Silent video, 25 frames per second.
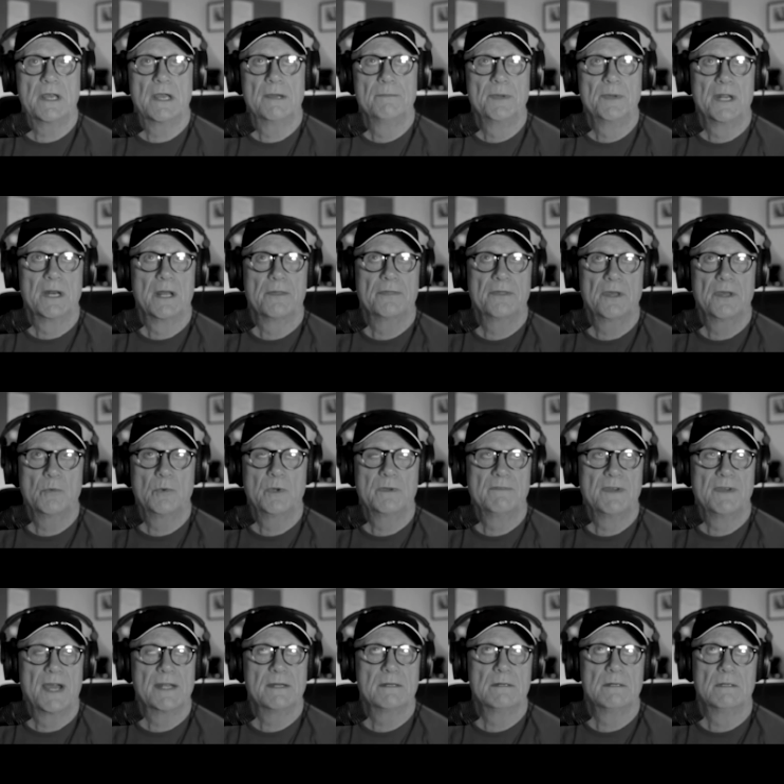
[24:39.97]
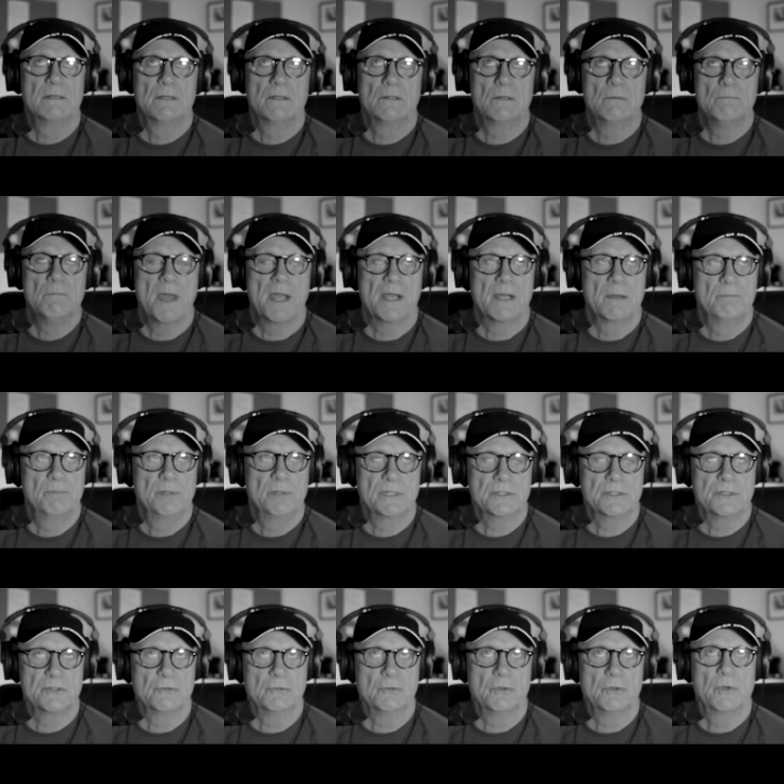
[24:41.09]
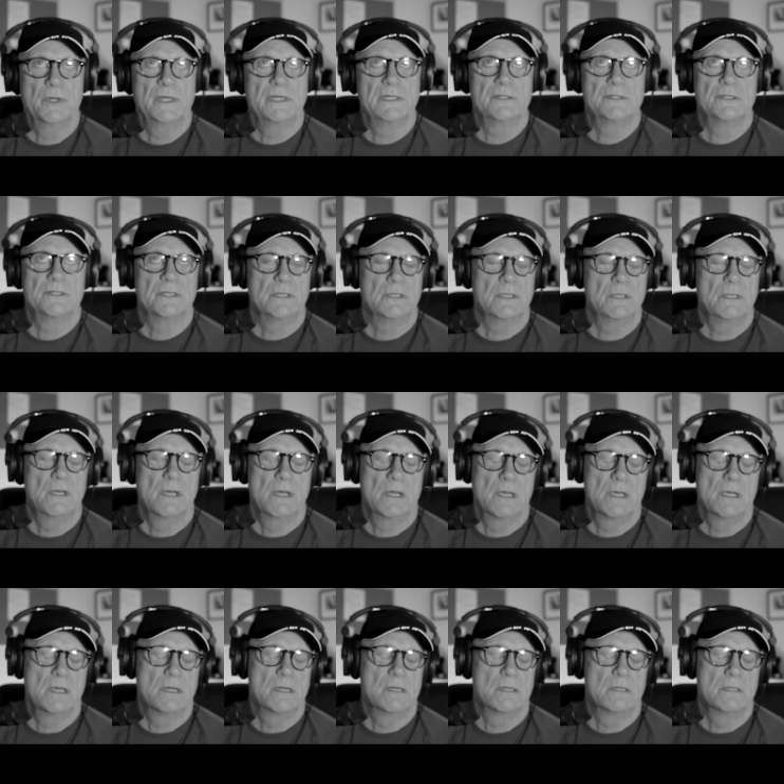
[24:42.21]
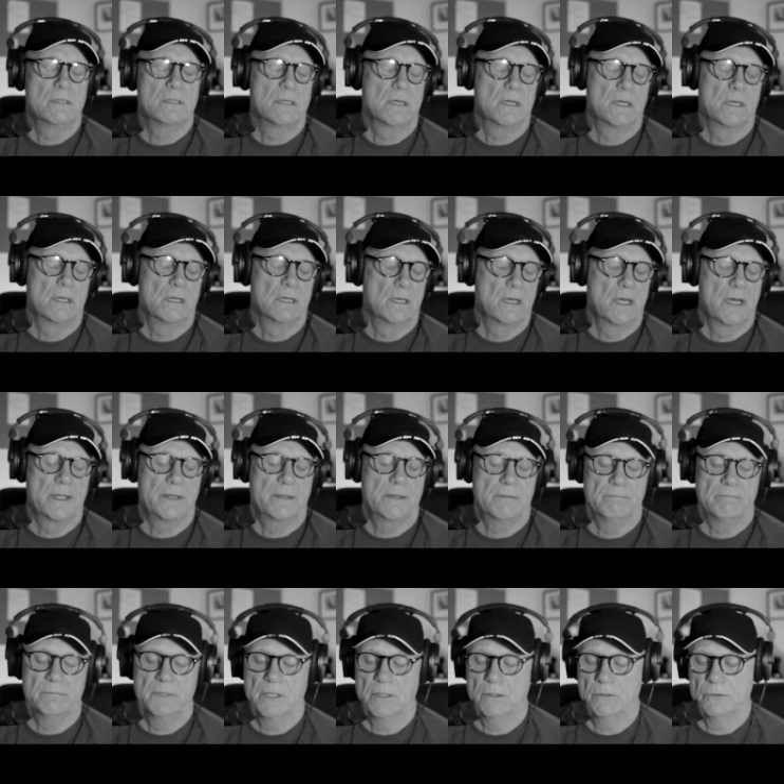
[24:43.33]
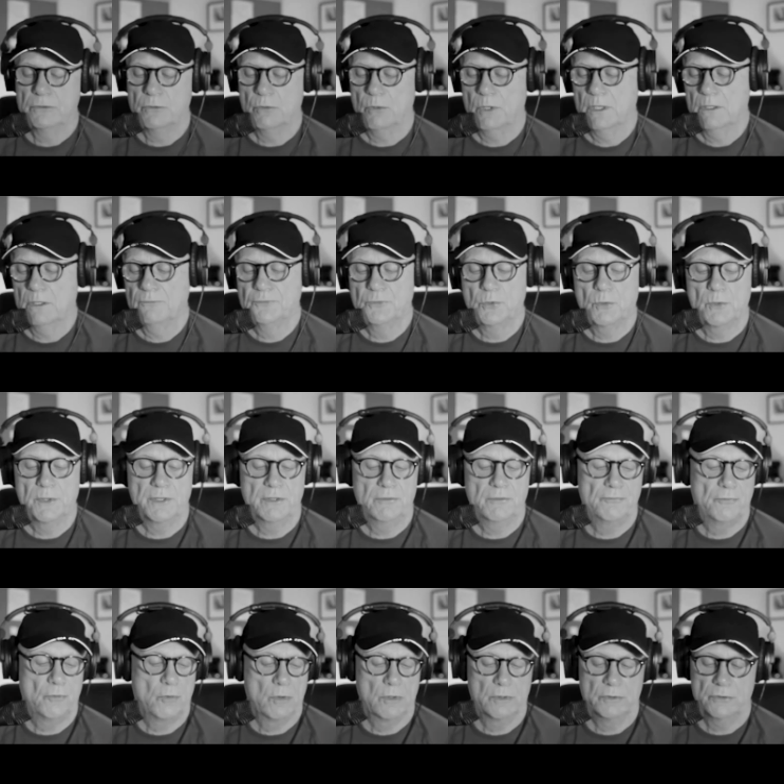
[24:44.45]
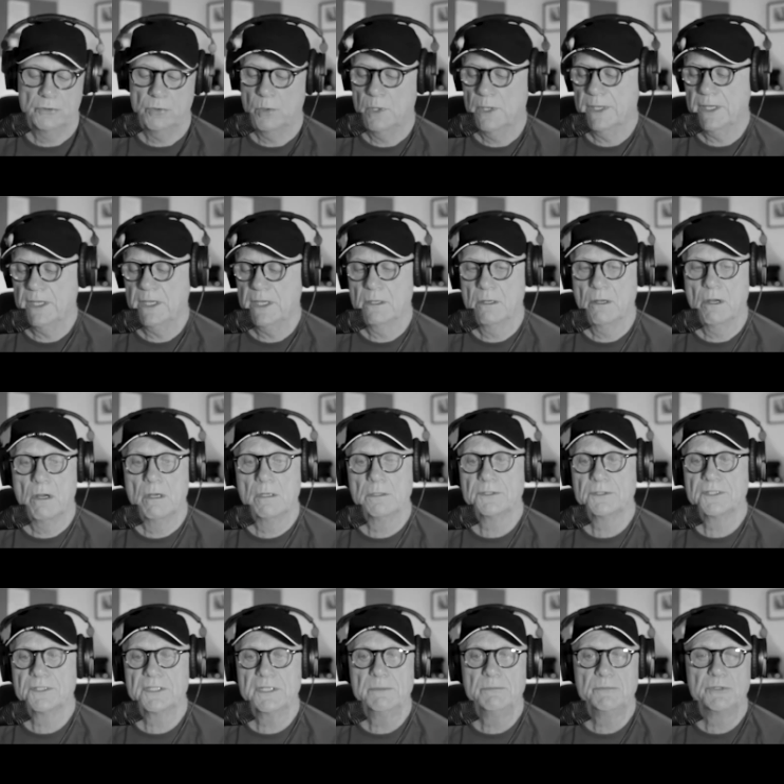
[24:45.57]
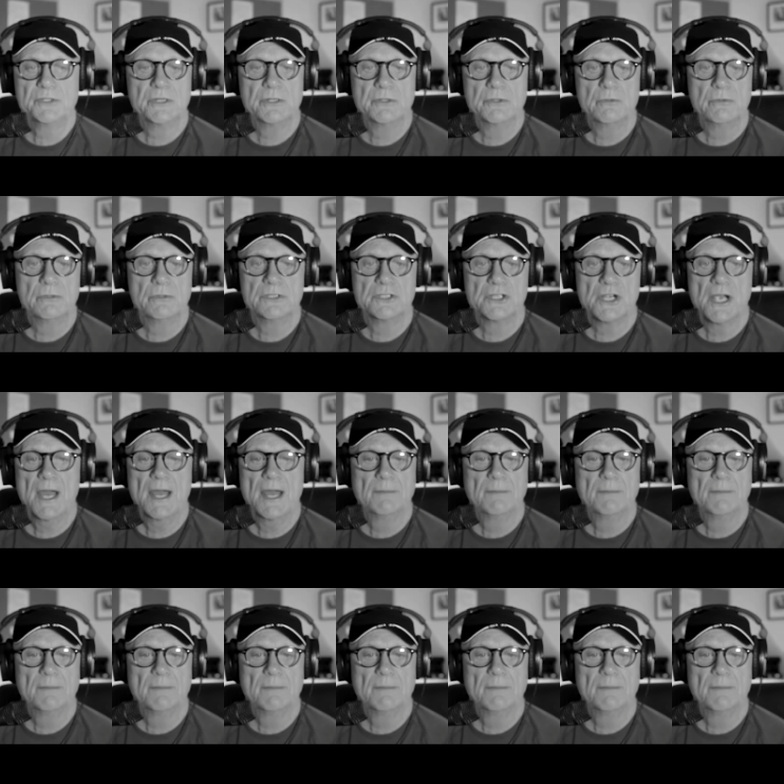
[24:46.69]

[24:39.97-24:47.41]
I mean, I think we've gotten a little megapixel crazy and uh, I, you know, 12, 24, 20, it all seems to do the job,